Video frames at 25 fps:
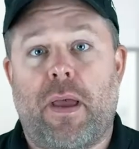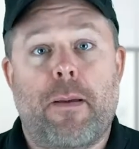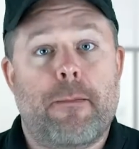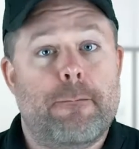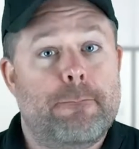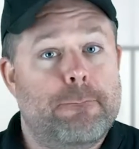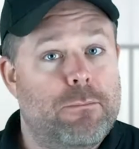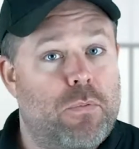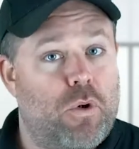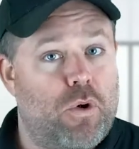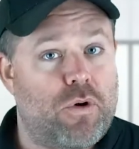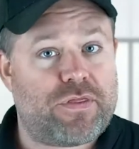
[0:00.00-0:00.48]

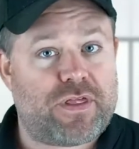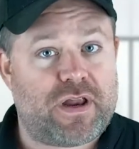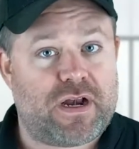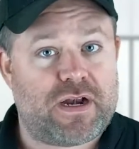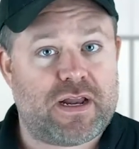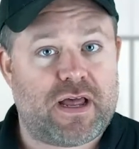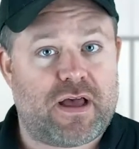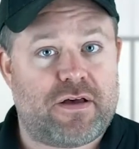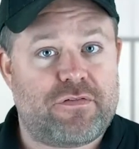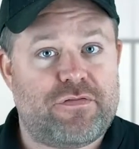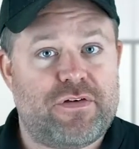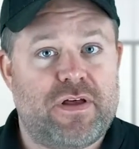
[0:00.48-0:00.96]
more than
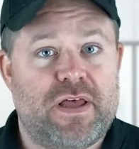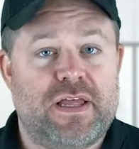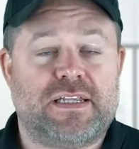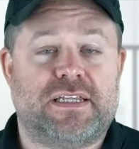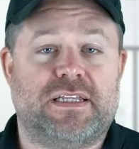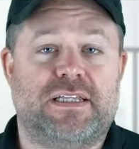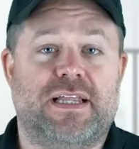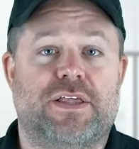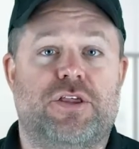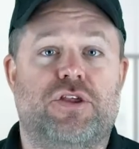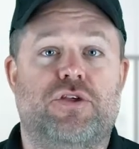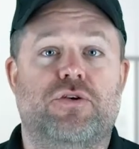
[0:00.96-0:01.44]
enough to
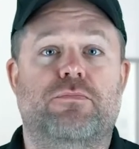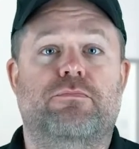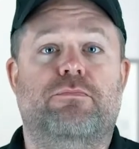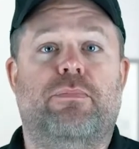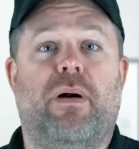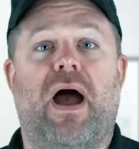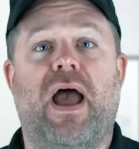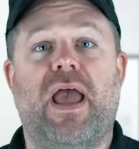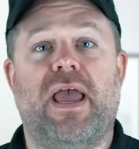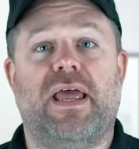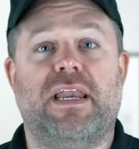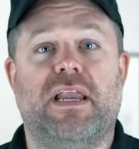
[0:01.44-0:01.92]
let you
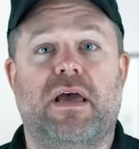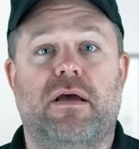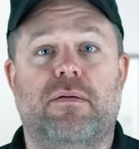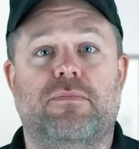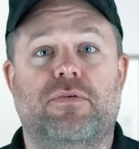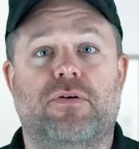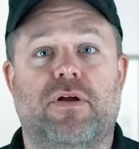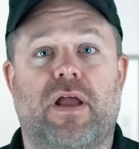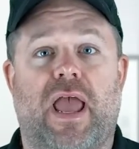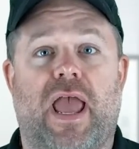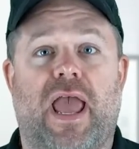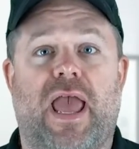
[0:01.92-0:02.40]
buy a
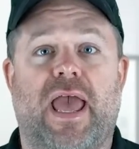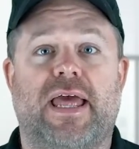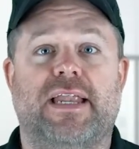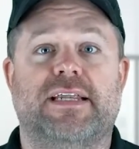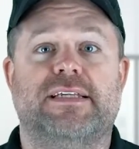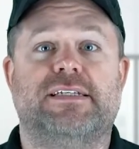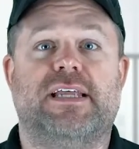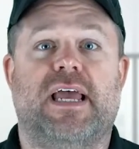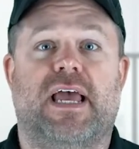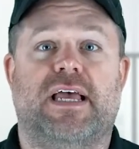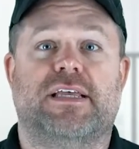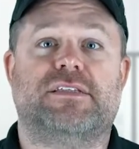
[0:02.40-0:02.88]
number and
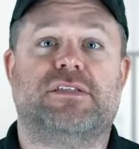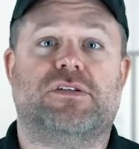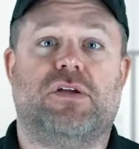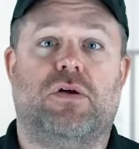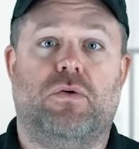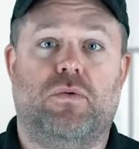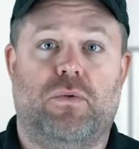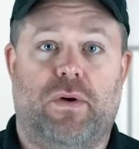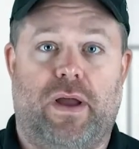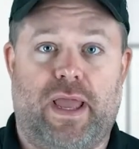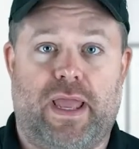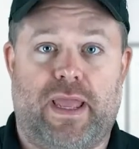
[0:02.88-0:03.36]
test
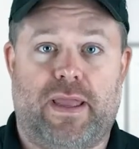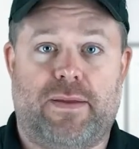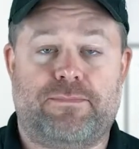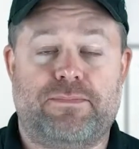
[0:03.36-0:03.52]
away.